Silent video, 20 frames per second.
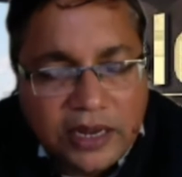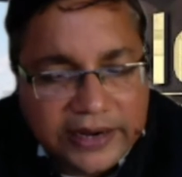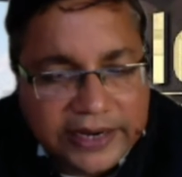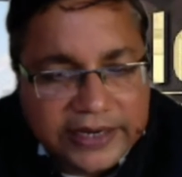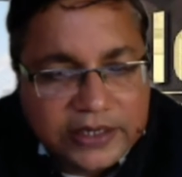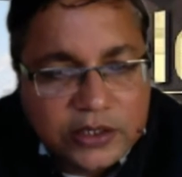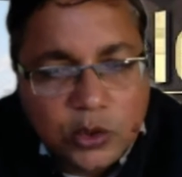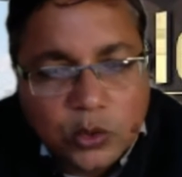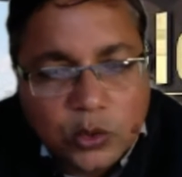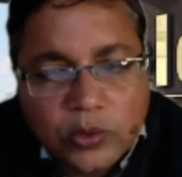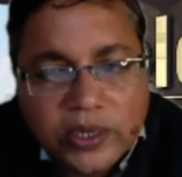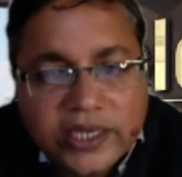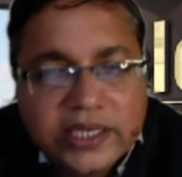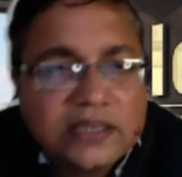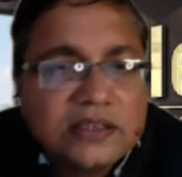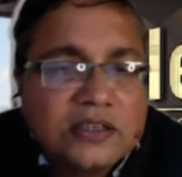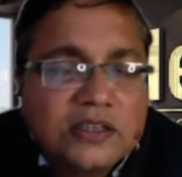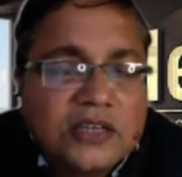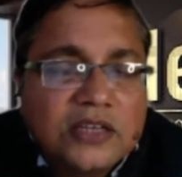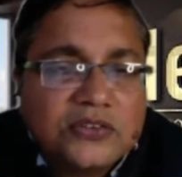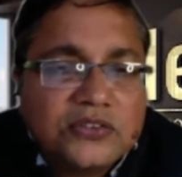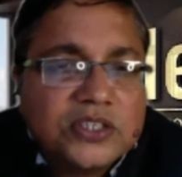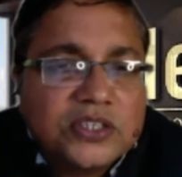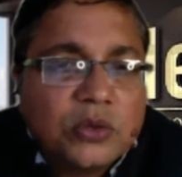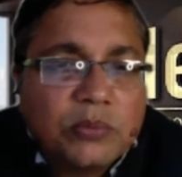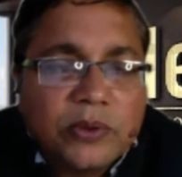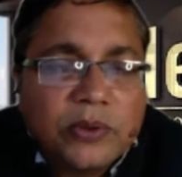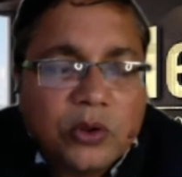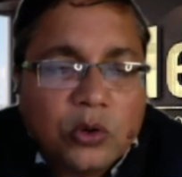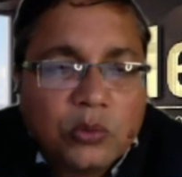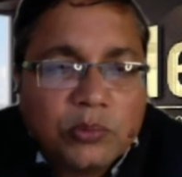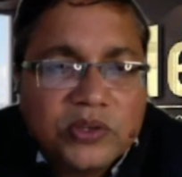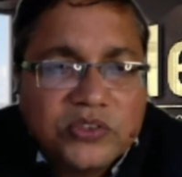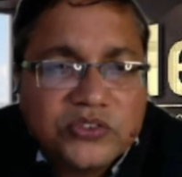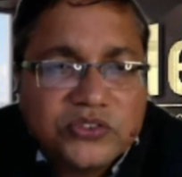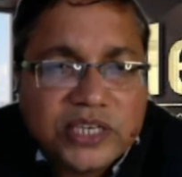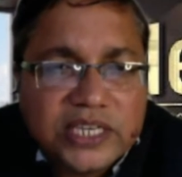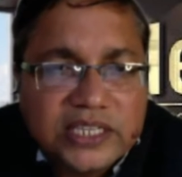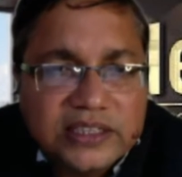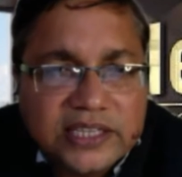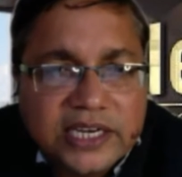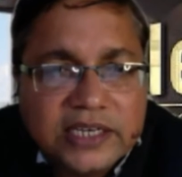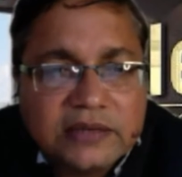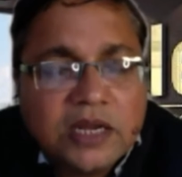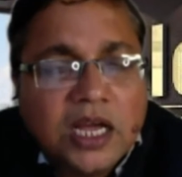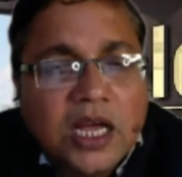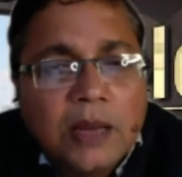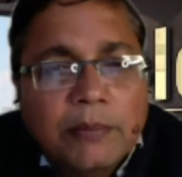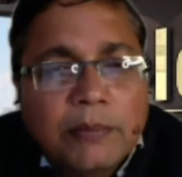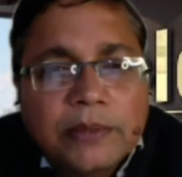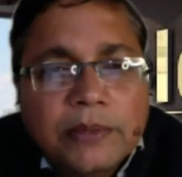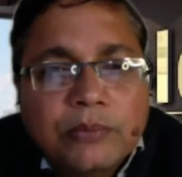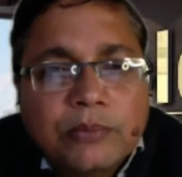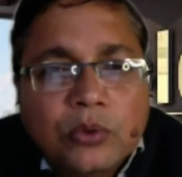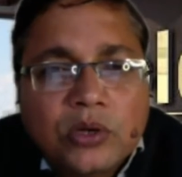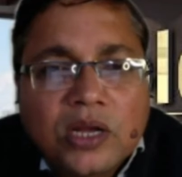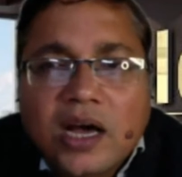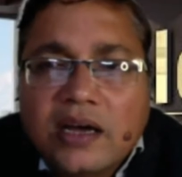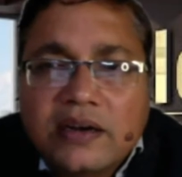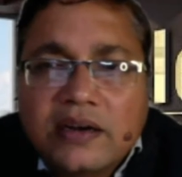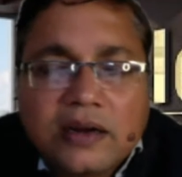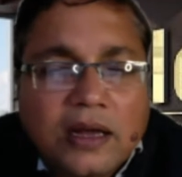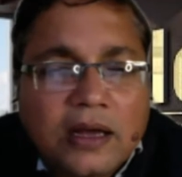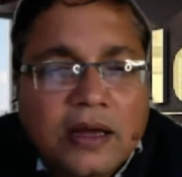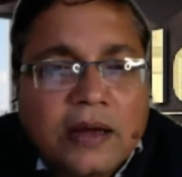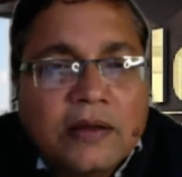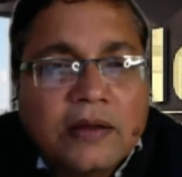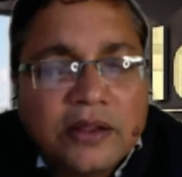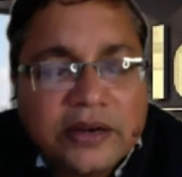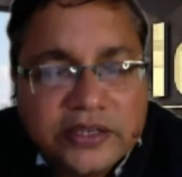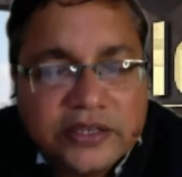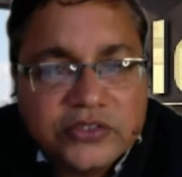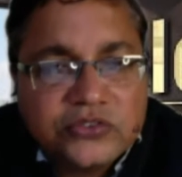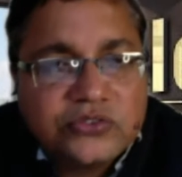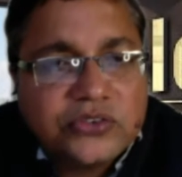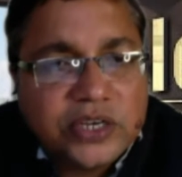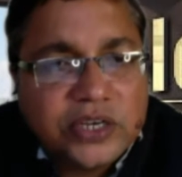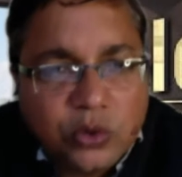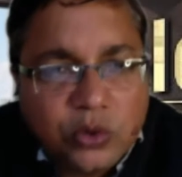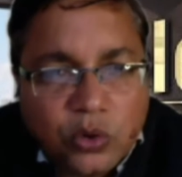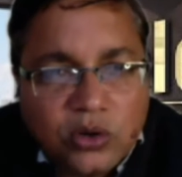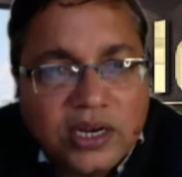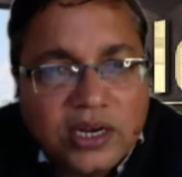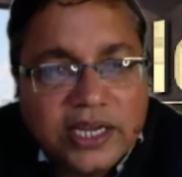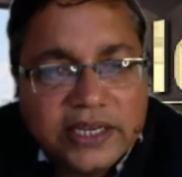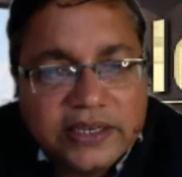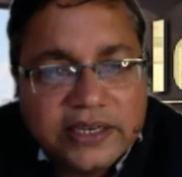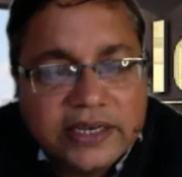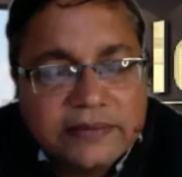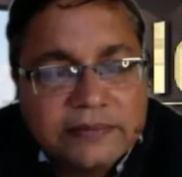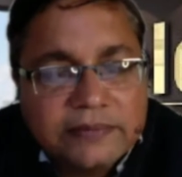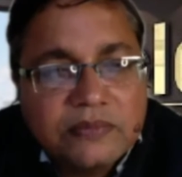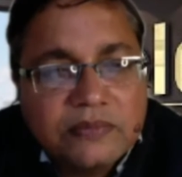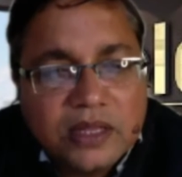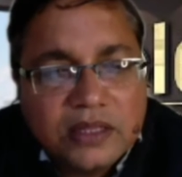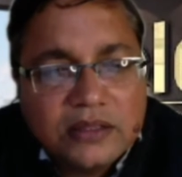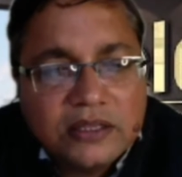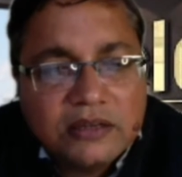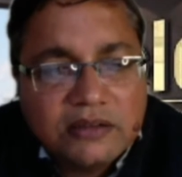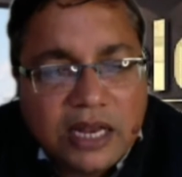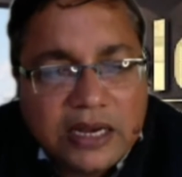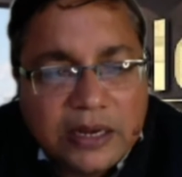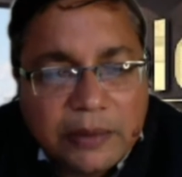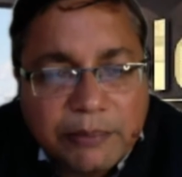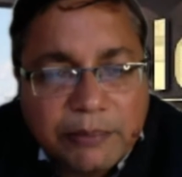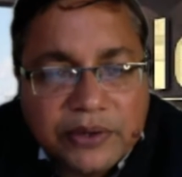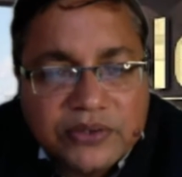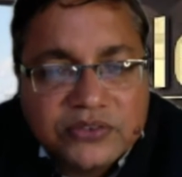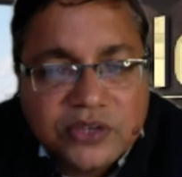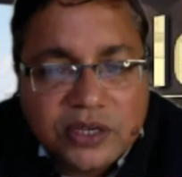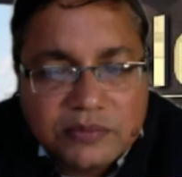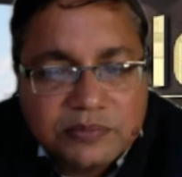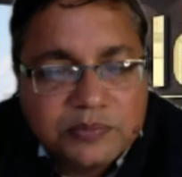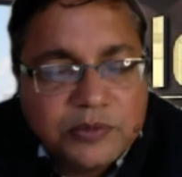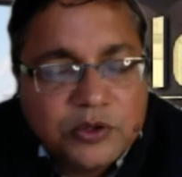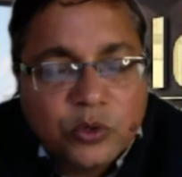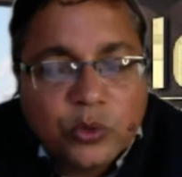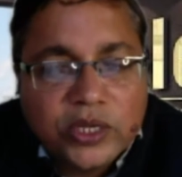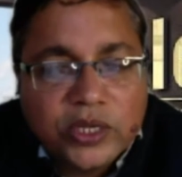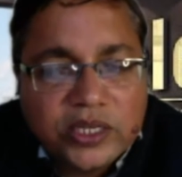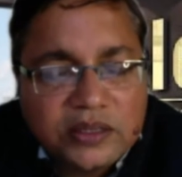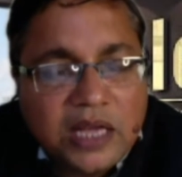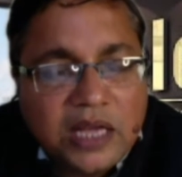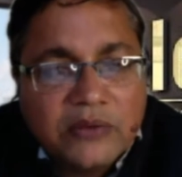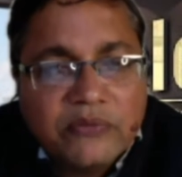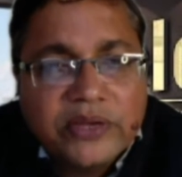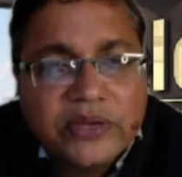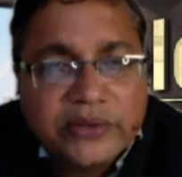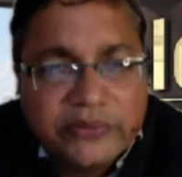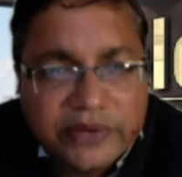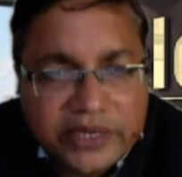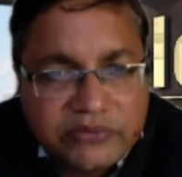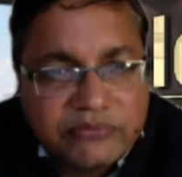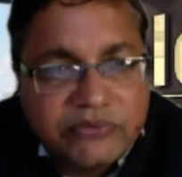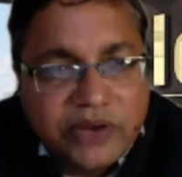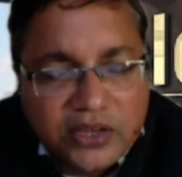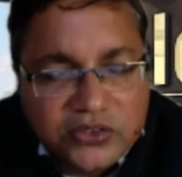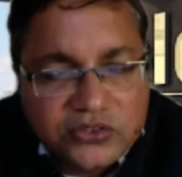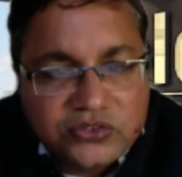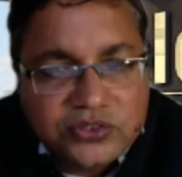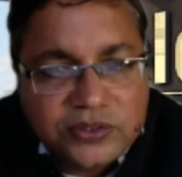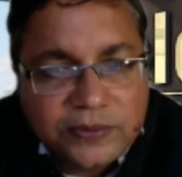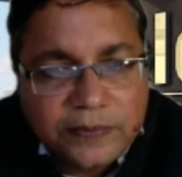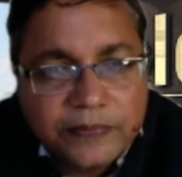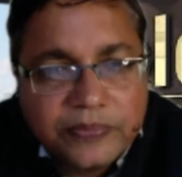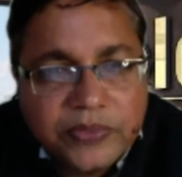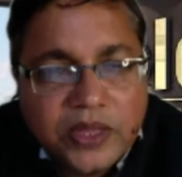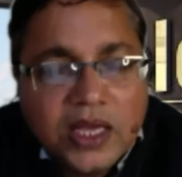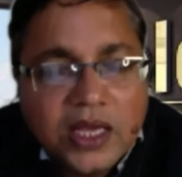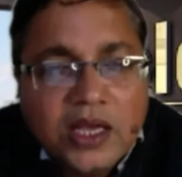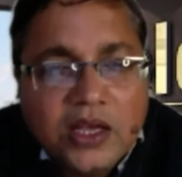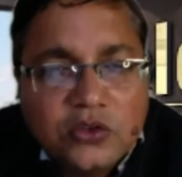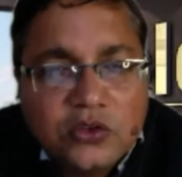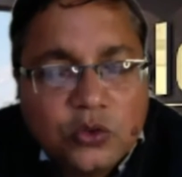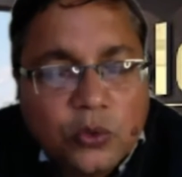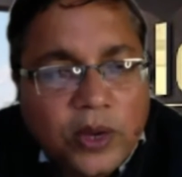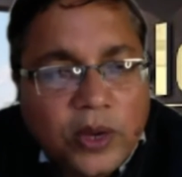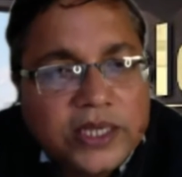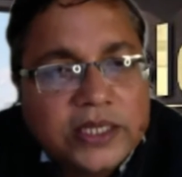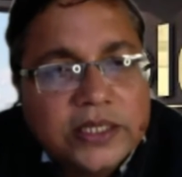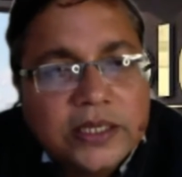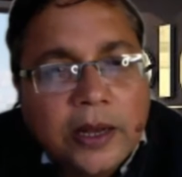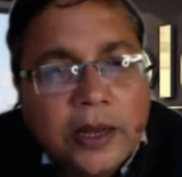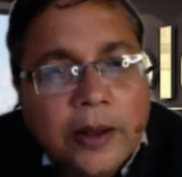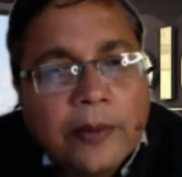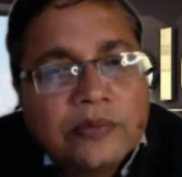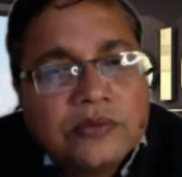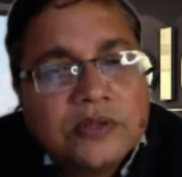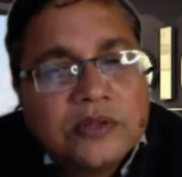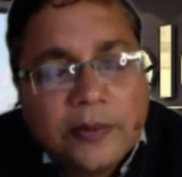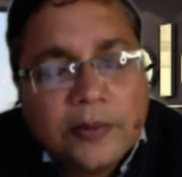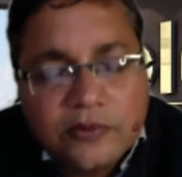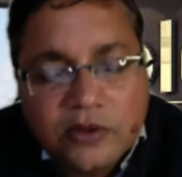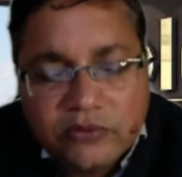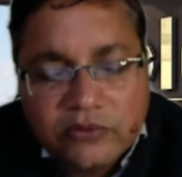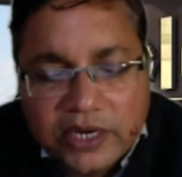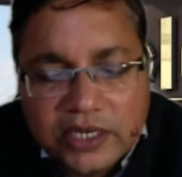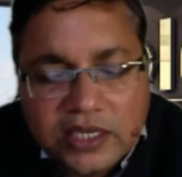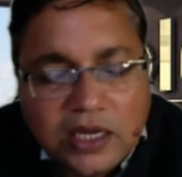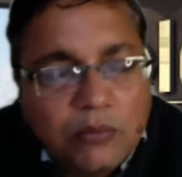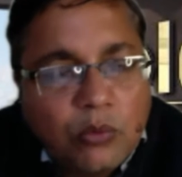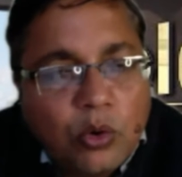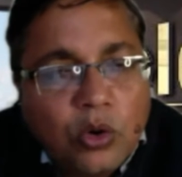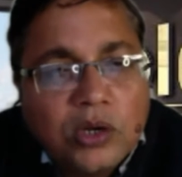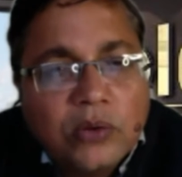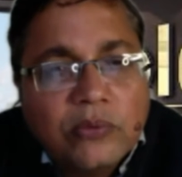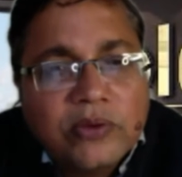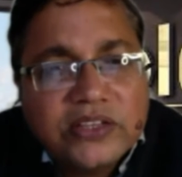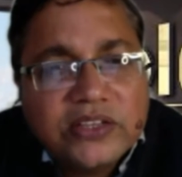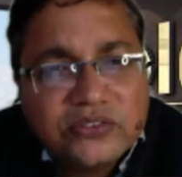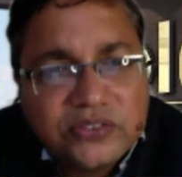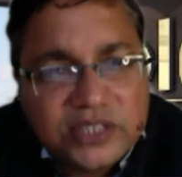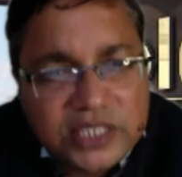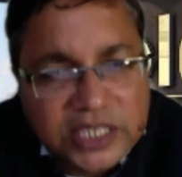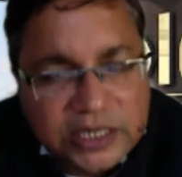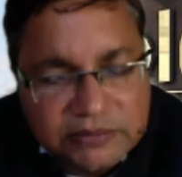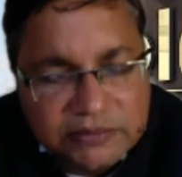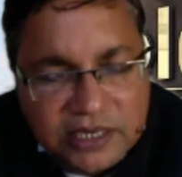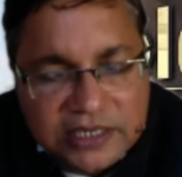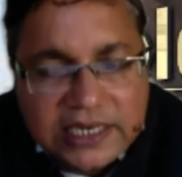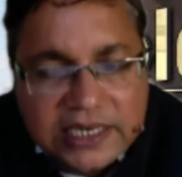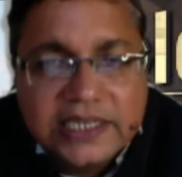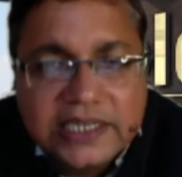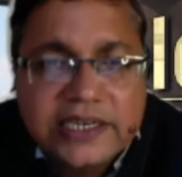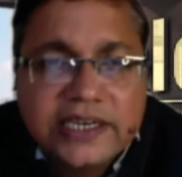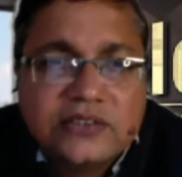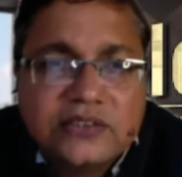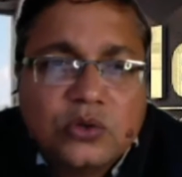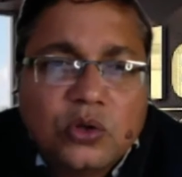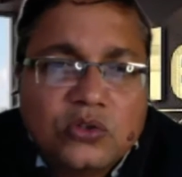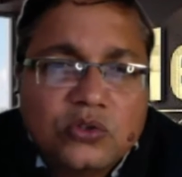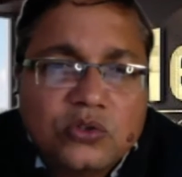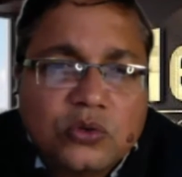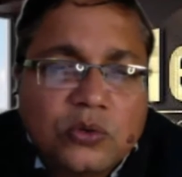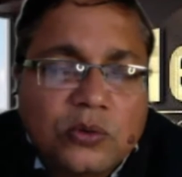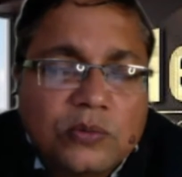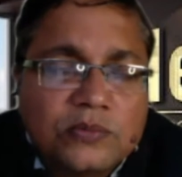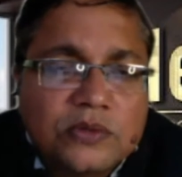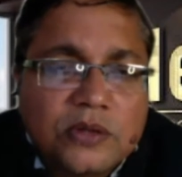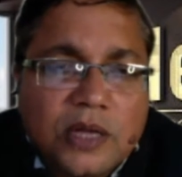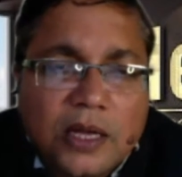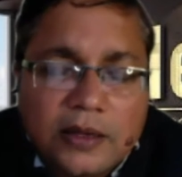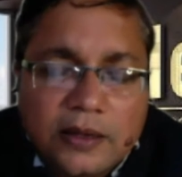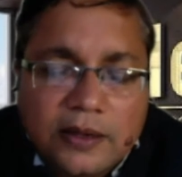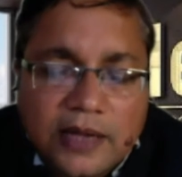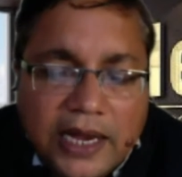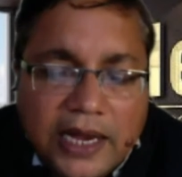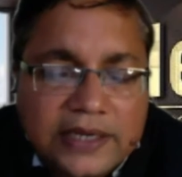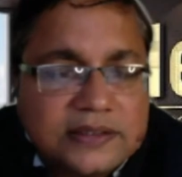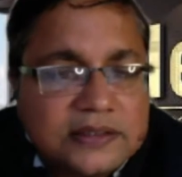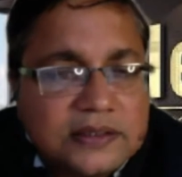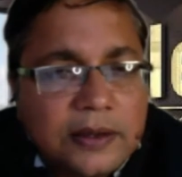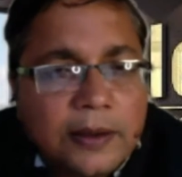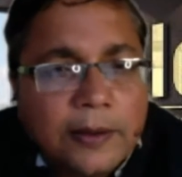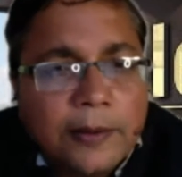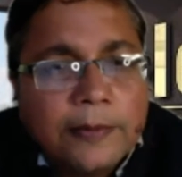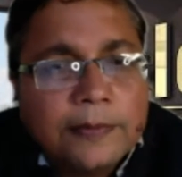right now, I can see on my screen that people are registering online, and the numbers are going very, very fast. So I welcome all our esteemed delegates also at